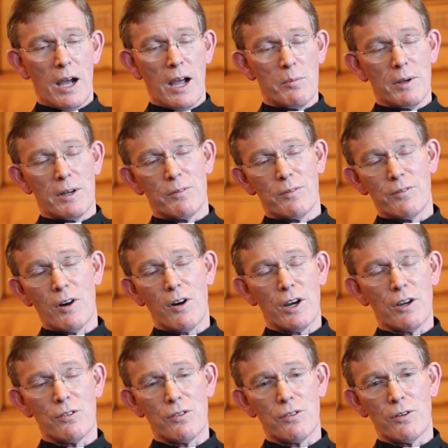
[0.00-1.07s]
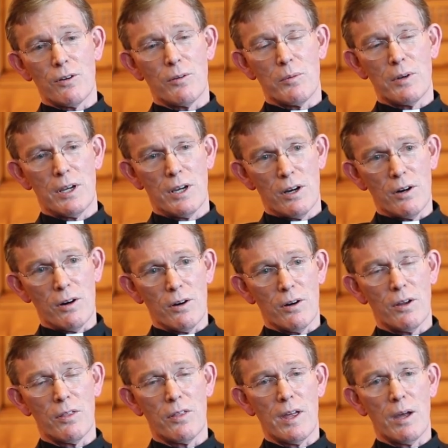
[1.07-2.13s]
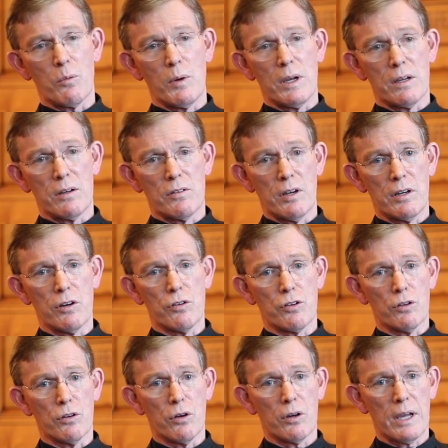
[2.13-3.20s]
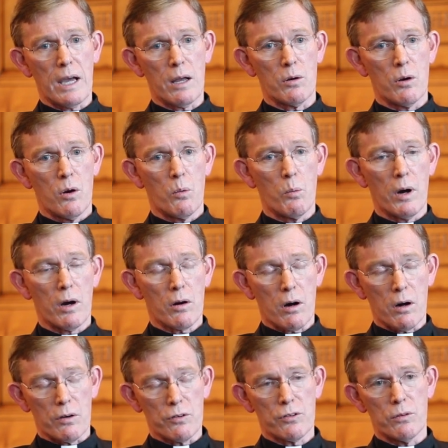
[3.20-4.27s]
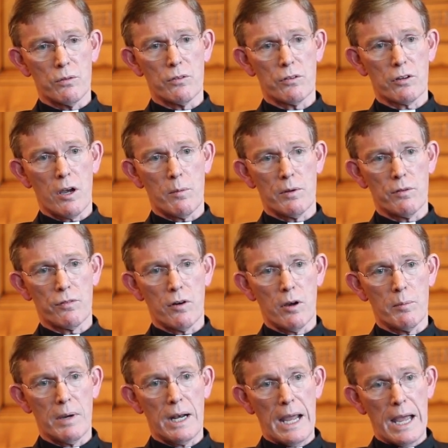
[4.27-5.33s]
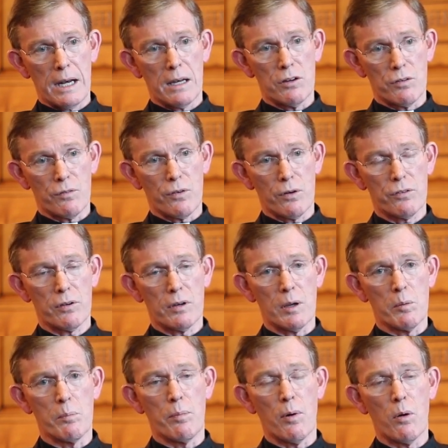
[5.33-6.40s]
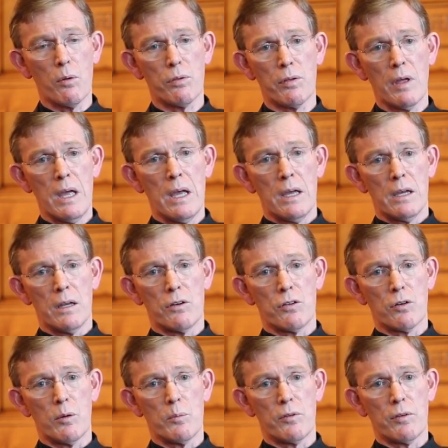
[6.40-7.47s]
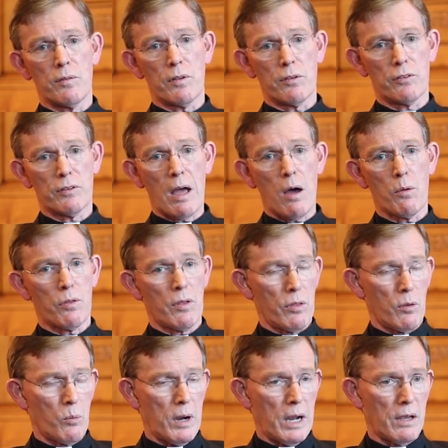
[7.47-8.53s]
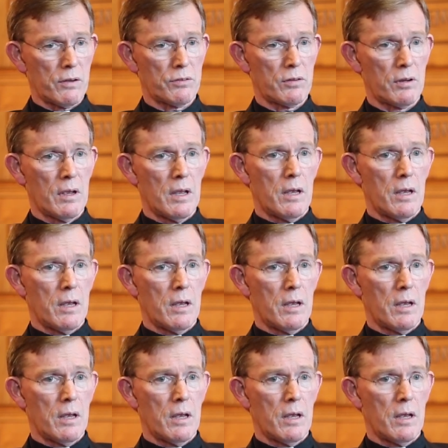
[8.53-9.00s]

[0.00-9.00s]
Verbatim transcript: I've been very concerned here that we continue to look at where are our students coming from and adding diversity, both in terms of the South and the West,